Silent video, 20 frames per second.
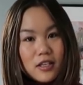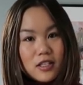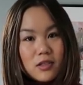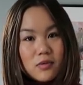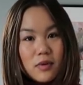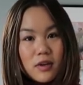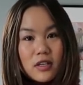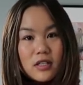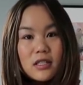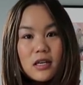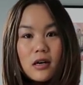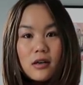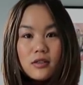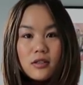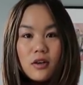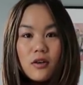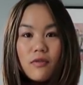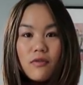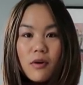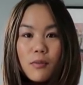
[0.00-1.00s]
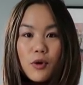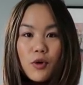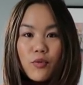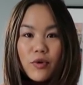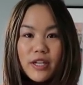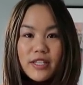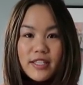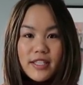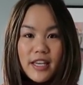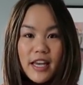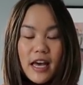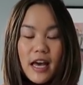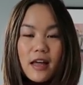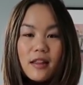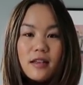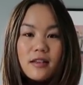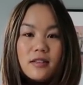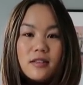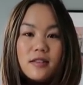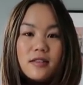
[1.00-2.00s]
This one is also from
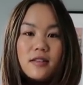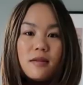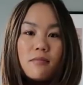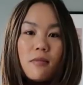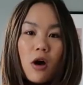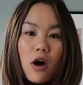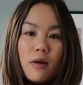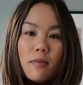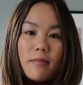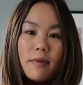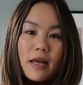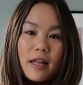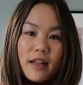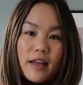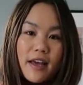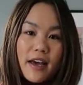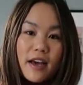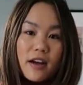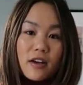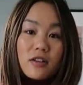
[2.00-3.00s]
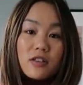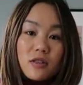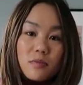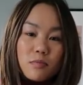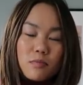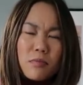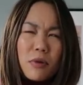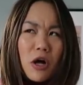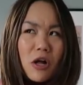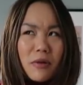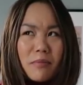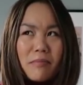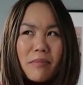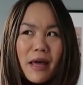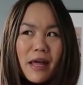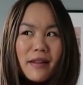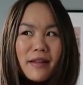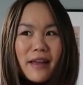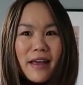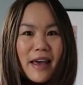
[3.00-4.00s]
Aritzia. This is the Montpellier,
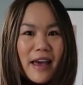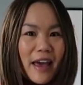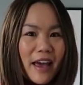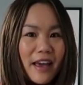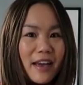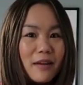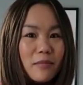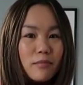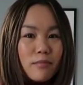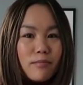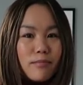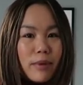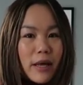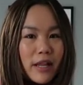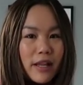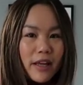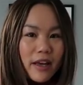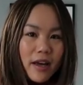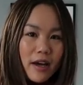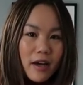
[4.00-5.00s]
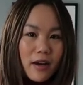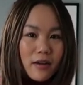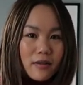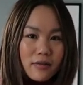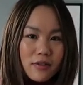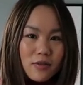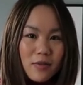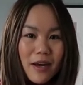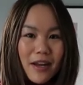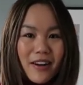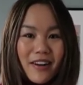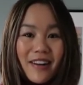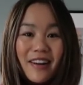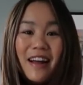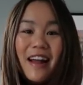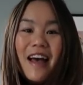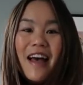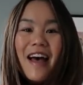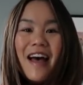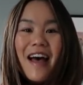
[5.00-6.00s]
Montpellier. Pellier
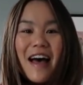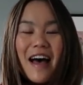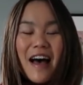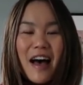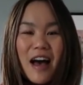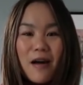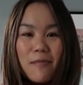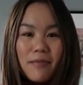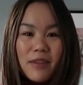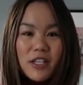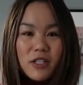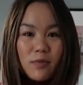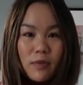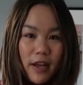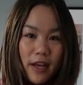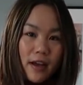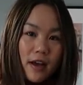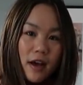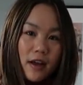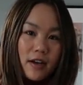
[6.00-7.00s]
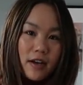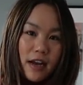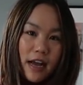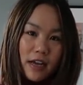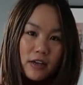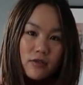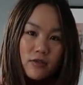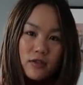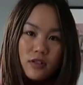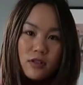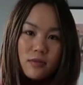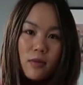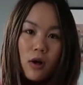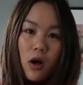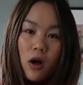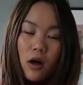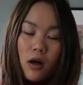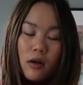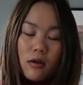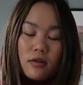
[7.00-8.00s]
sweater. Um, this one I got an extra
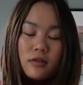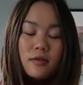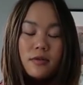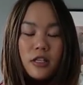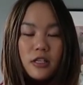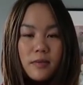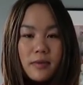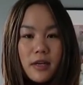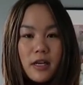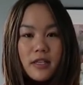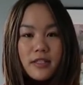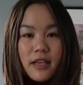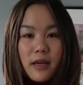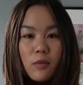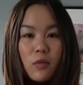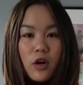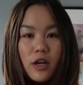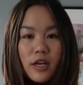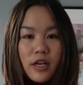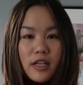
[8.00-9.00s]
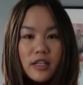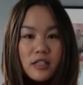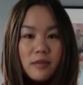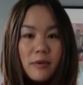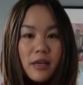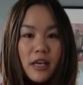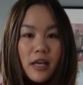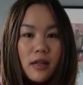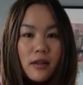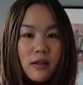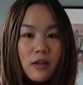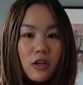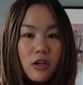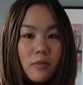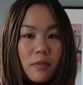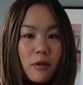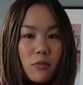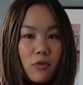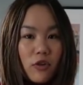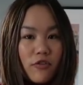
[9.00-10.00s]
small just because I wanted it to be a
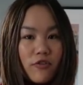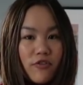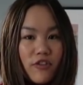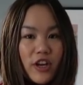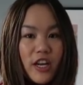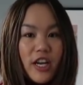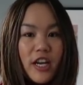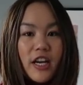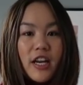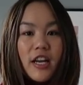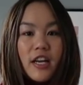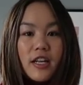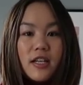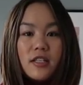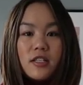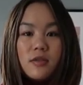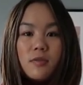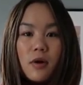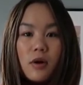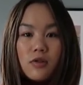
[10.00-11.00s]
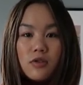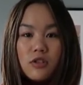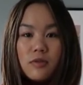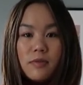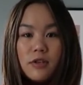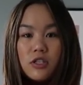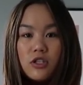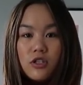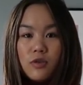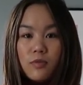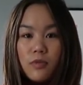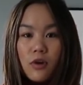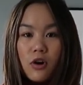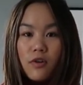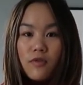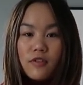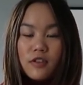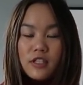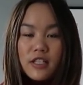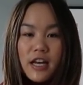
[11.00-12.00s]
little bit more fitted. It is supposed to be super
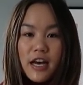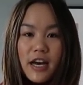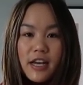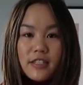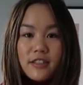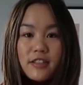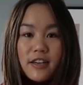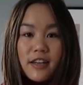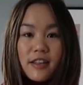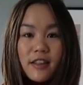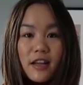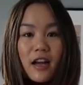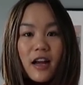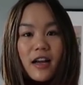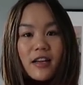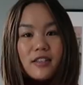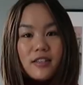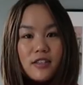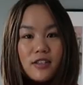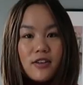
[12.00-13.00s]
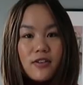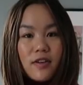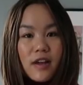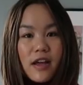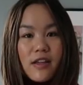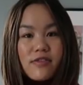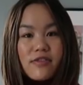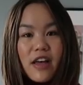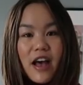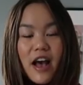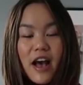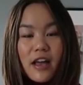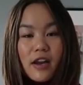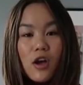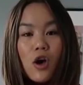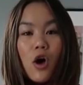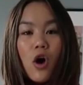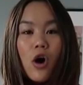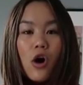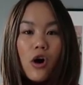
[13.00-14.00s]
oversized, and I think I still get
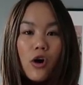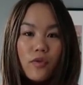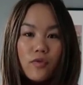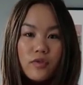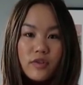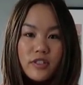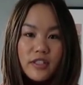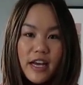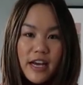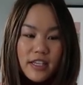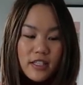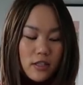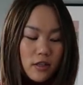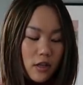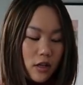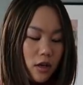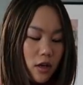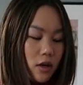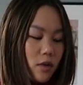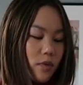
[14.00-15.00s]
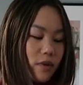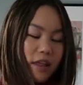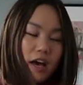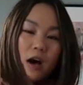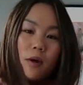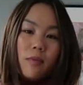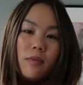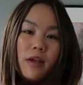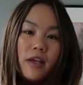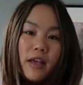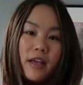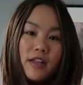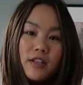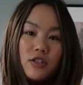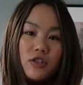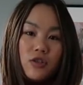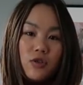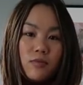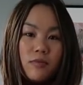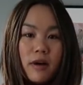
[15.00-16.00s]
that oversized look without being
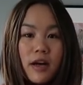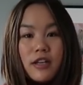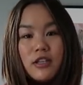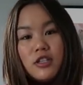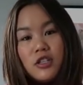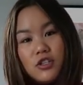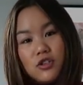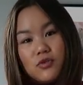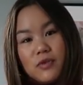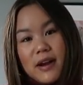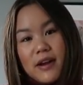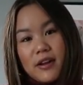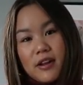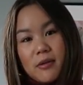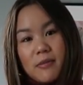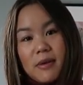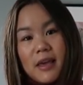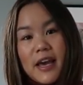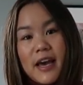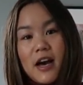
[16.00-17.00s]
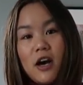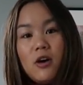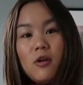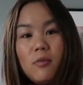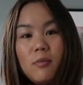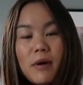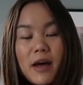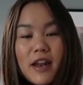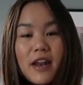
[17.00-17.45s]
it too much and drowning me out.